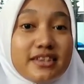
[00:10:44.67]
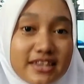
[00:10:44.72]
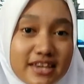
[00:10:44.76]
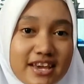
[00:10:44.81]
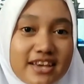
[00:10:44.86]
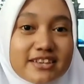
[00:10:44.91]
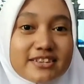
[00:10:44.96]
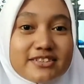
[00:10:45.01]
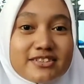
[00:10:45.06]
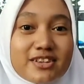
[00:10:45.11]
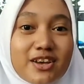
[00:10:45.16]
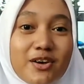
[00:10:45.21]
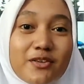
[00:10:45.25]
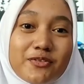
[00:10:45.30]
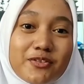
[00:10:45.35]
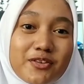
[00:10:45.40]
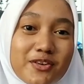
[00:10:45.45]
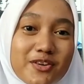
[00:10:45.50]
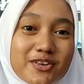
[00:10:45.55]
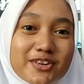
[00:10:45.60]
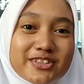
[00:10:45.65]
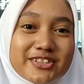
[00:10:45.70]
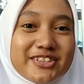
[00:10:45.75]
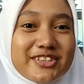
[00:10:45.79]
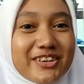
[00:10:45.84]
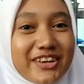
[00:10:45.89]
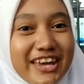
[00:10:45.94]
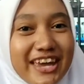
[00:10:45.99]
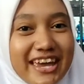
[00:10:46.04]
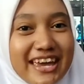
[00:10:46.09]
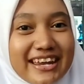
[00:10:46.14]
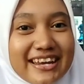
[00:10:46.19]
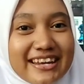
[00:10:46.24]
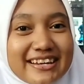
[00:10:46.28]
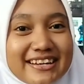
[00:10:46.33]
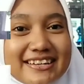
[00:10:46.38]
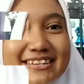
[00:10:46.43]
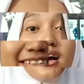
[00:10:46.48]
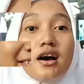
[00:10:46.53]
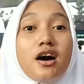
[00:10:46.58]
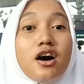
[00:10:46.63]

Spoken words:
Yes, of course you can.